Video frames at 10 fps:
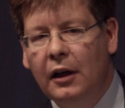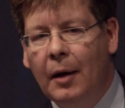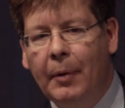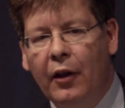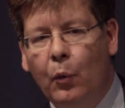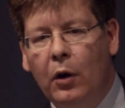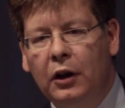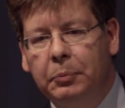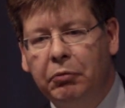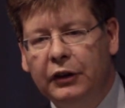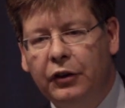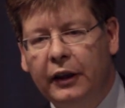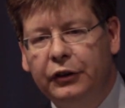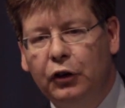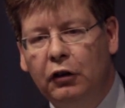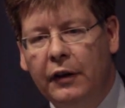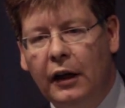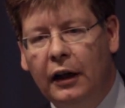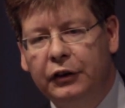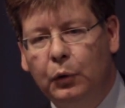about the worst breach they saw in
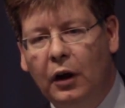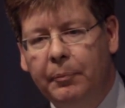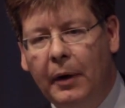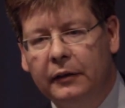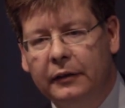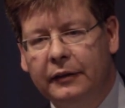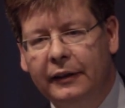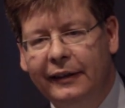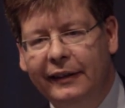the last 12 months.